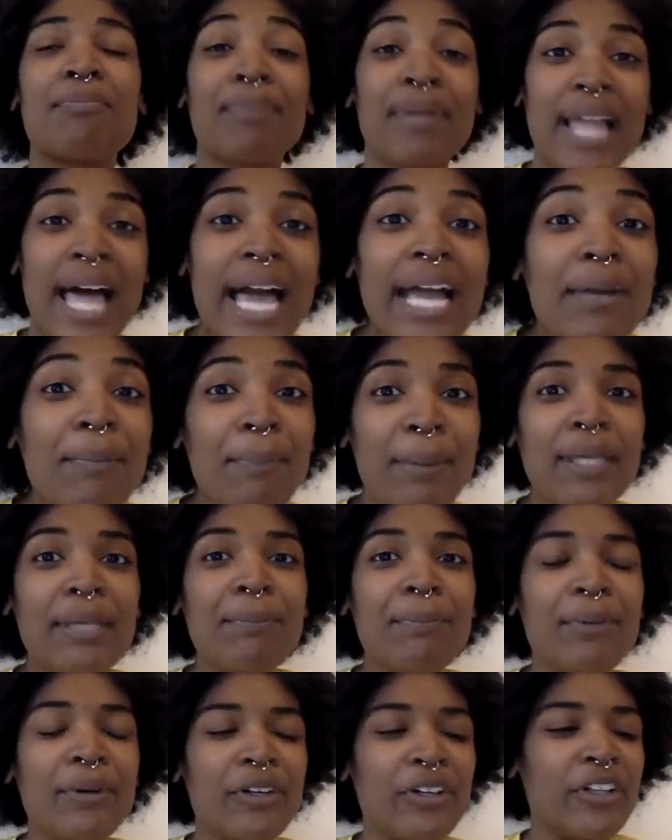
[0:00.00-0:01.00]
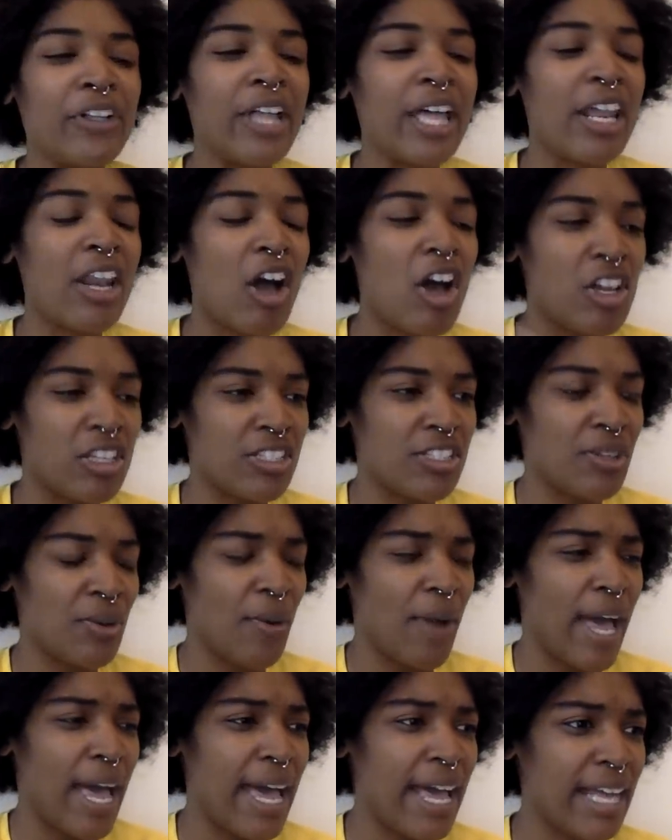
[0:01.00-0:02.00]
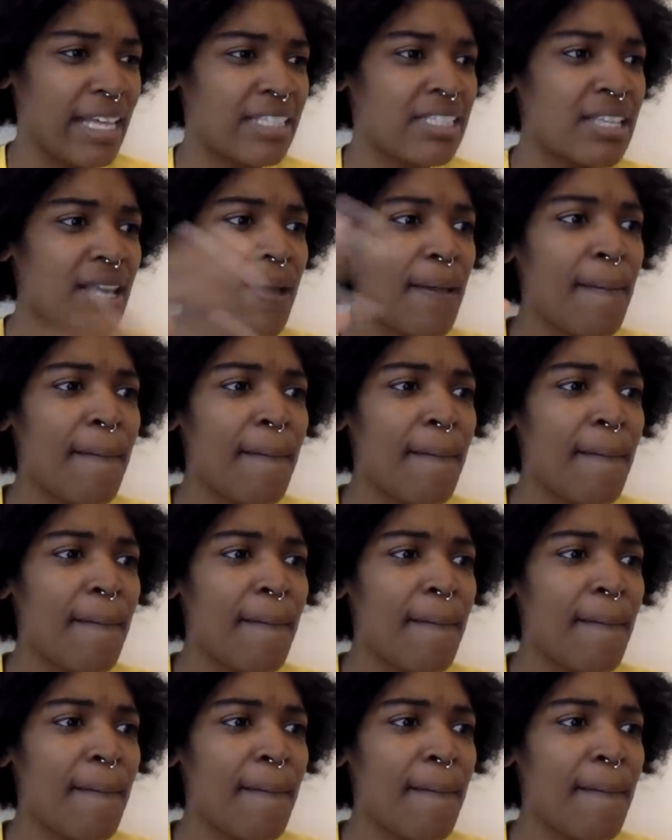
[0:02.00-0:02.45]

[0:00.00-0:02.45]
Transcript: black people and also as